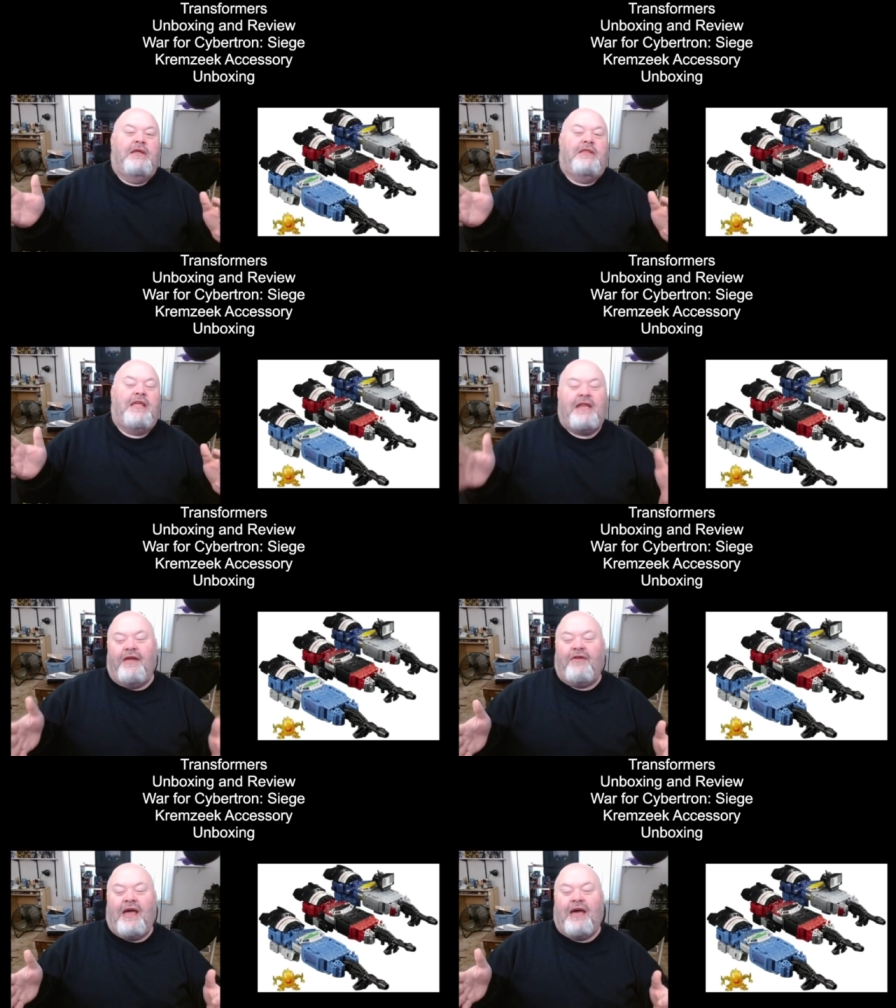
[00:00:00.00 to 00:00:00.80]
they
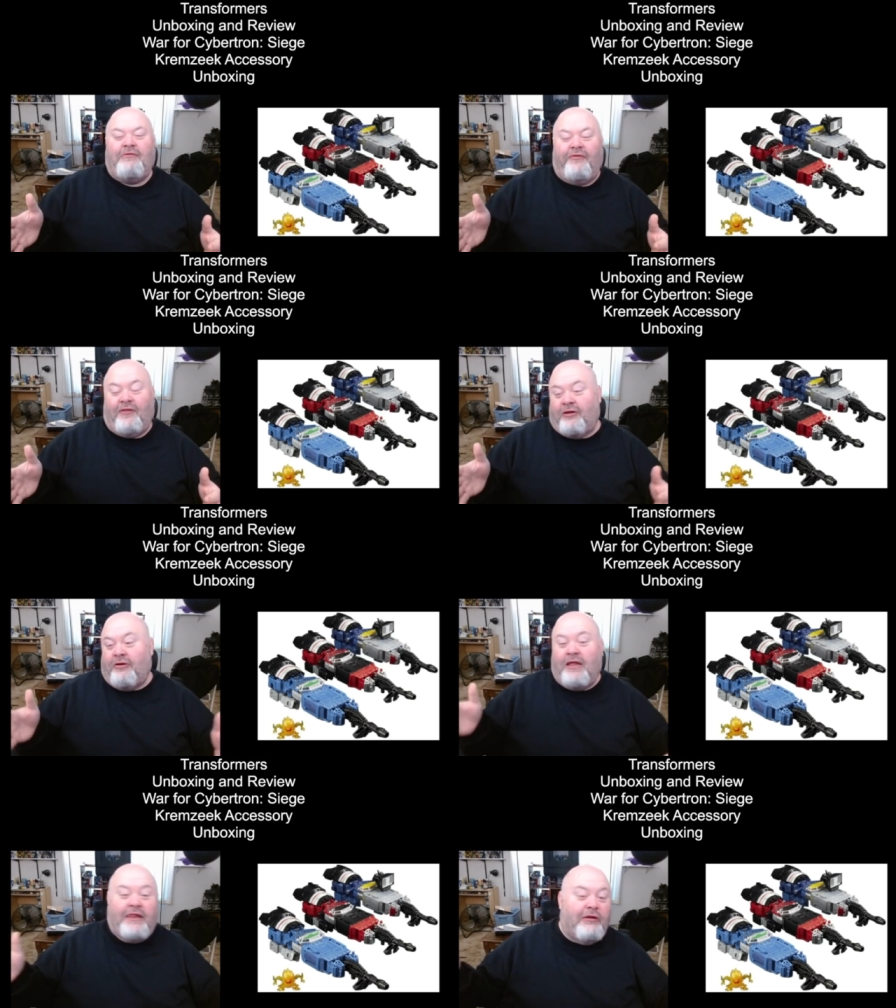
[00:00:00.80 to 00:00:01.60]
never had
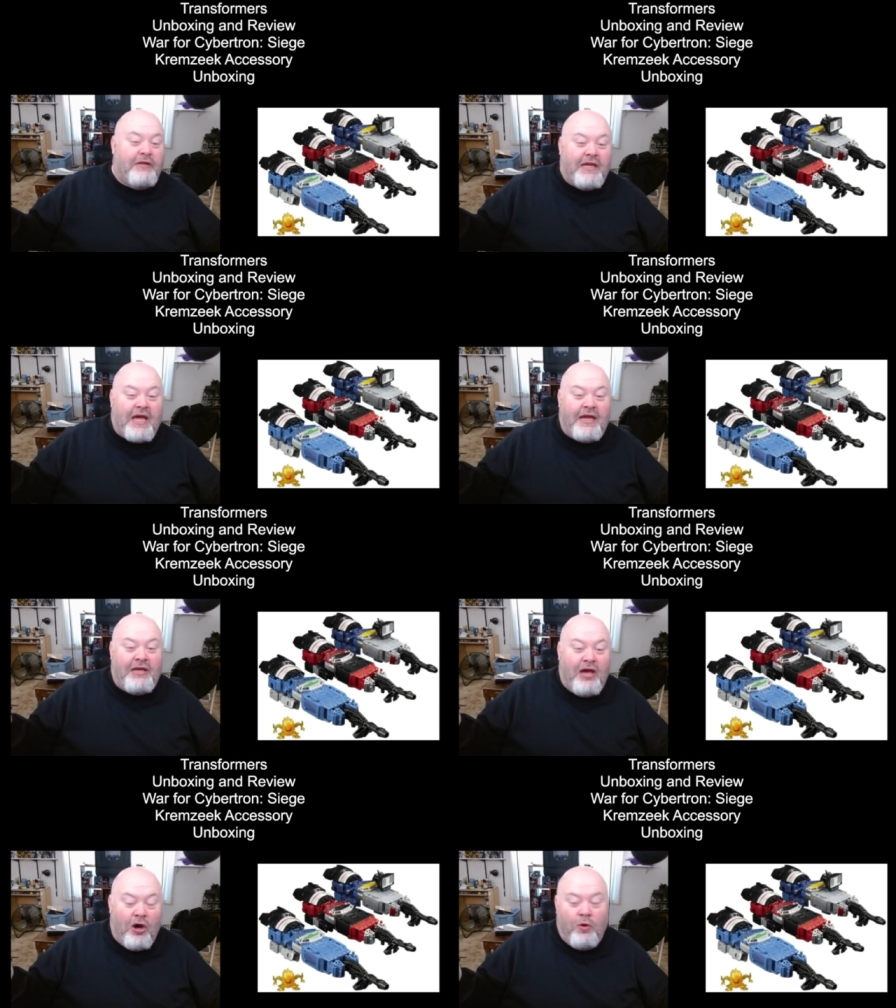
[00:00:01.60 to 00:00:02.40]
Reflector. Little did I
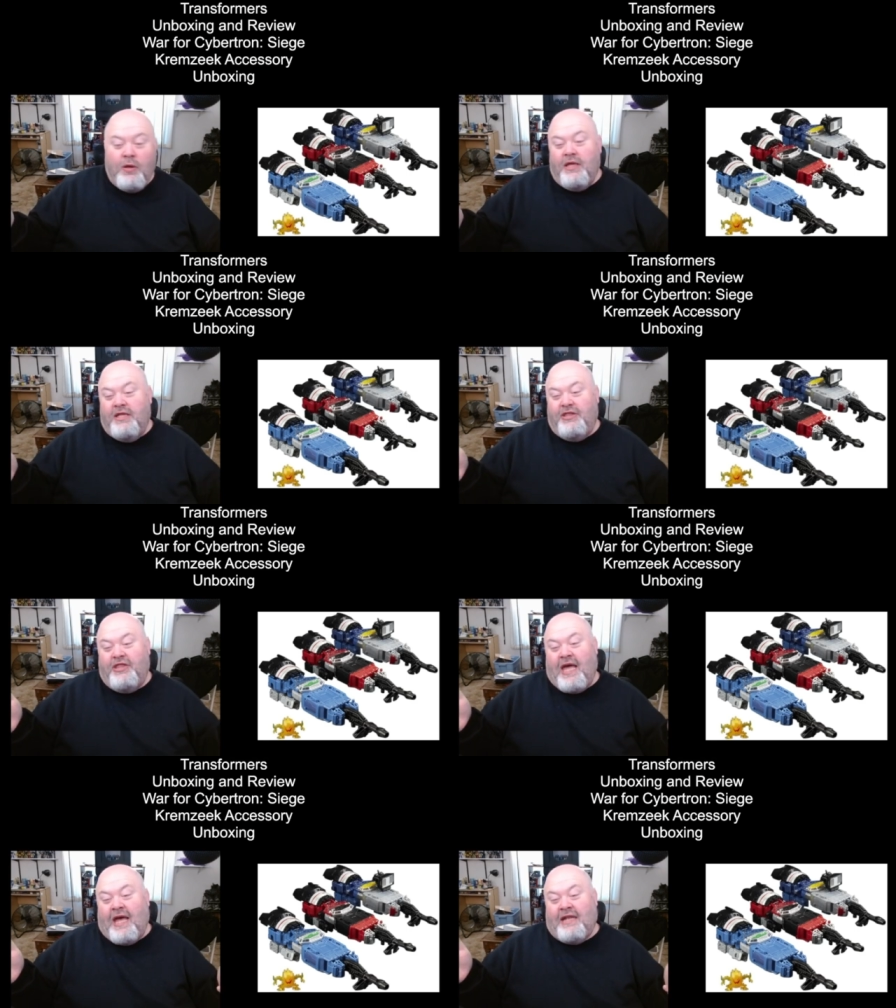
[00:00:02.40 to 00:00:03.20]
know
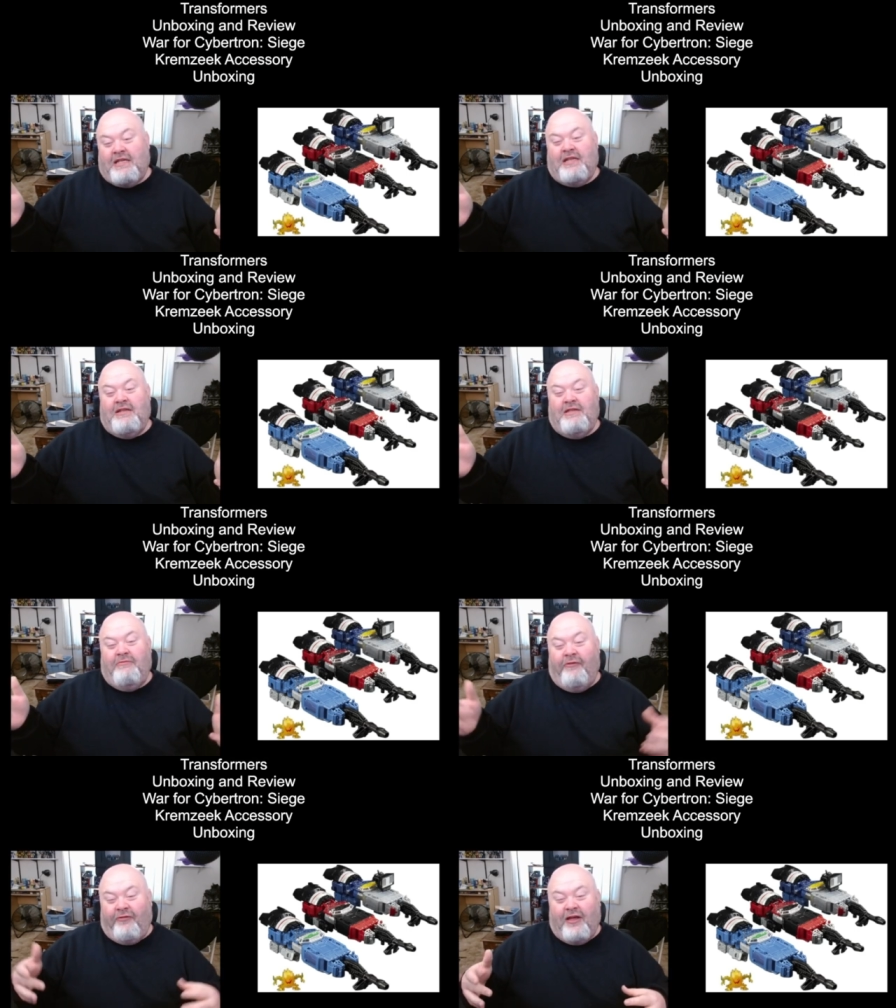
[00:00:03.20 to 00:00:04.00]
that
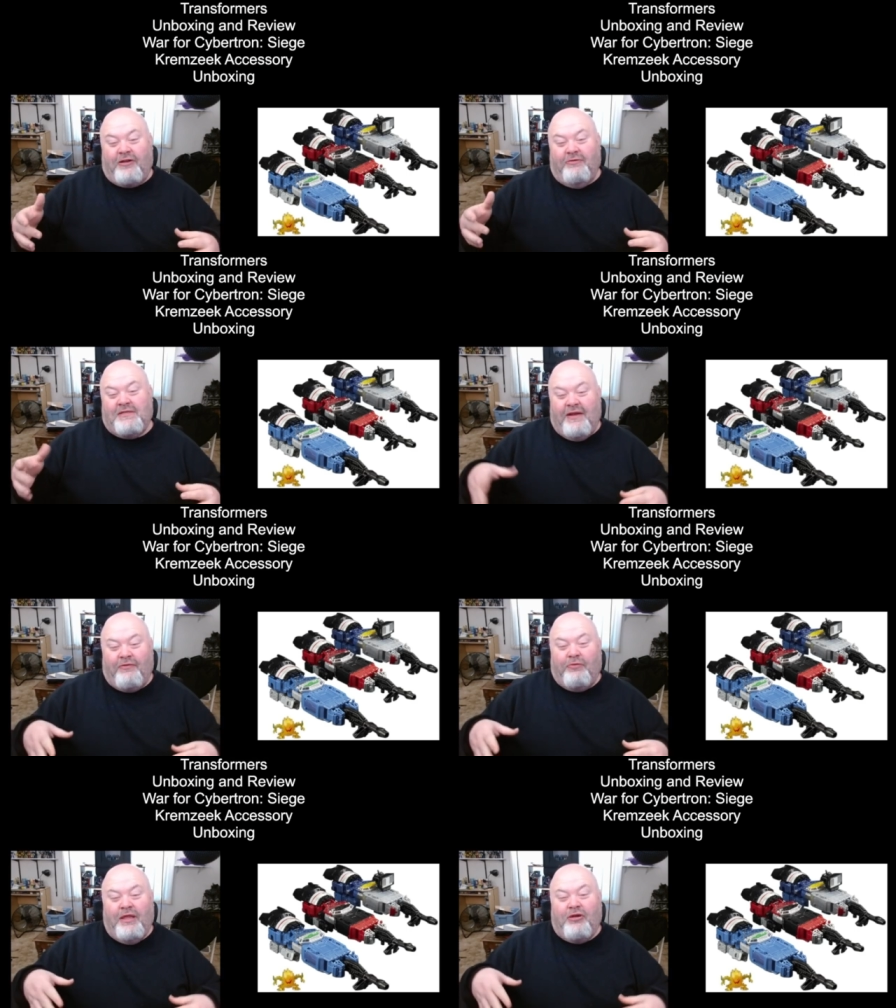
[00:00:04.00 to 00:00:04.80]
Reflector was
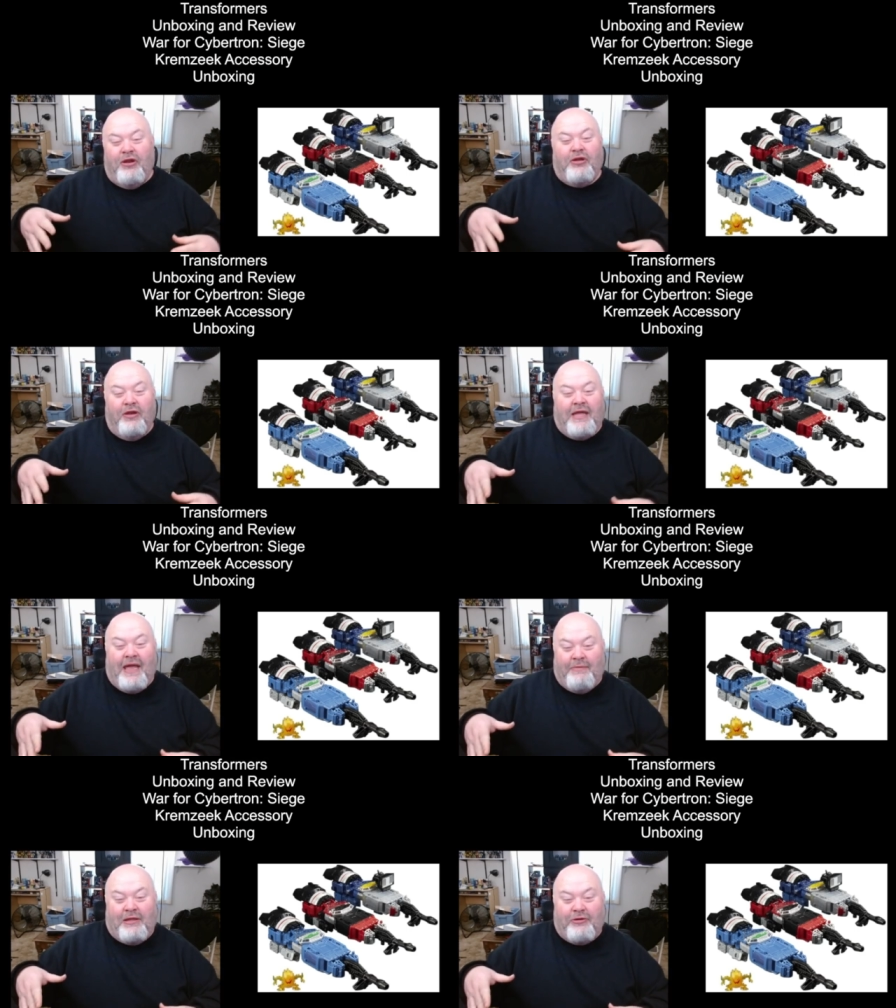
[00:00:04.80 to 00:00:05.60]
never really going to go to KB